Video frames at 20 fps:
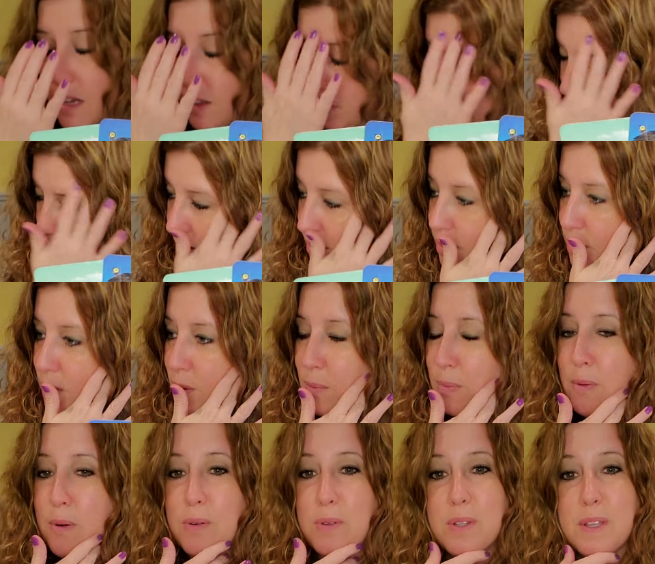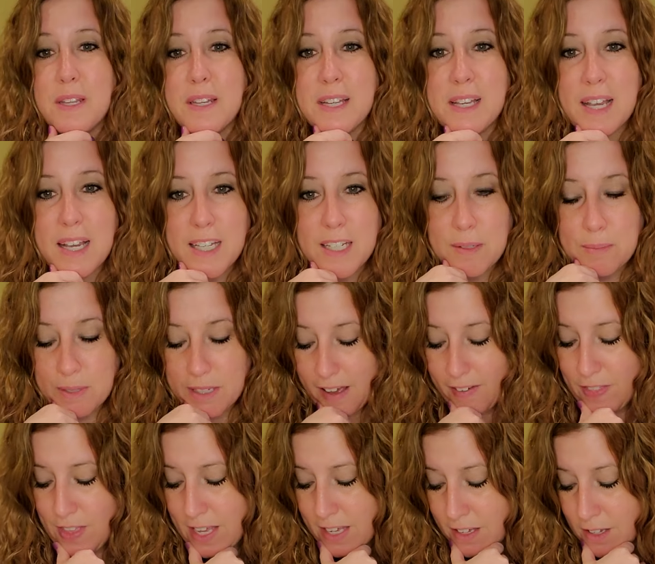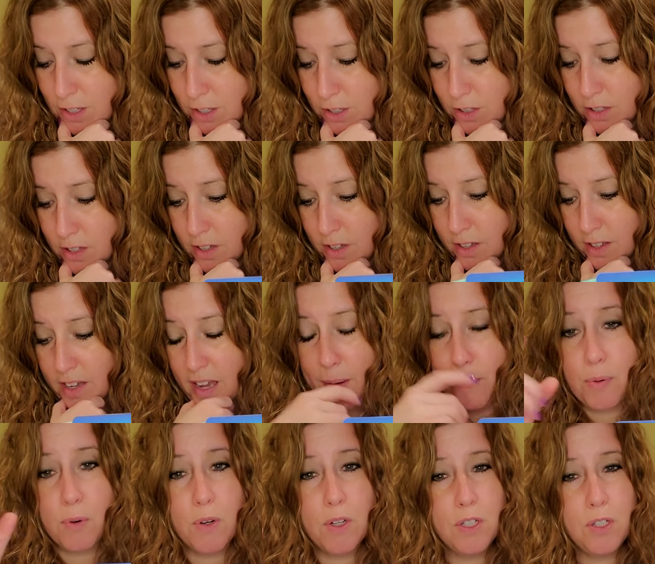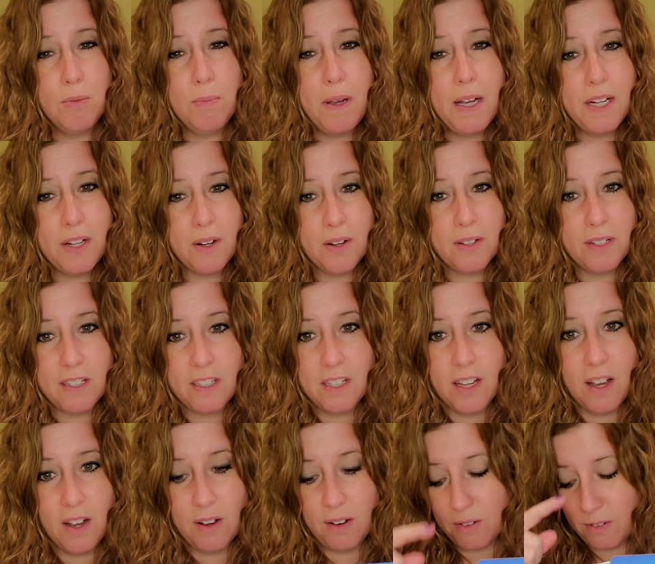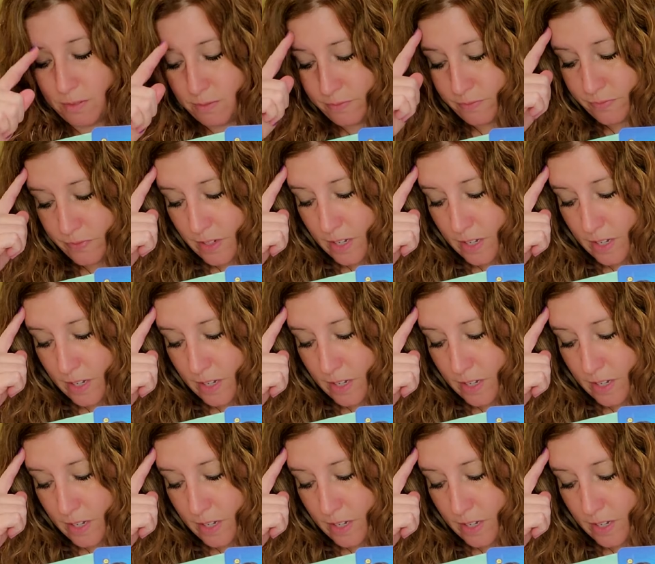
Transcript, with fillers: I think you're both going to kind of be, I think Capricorn, you might already know.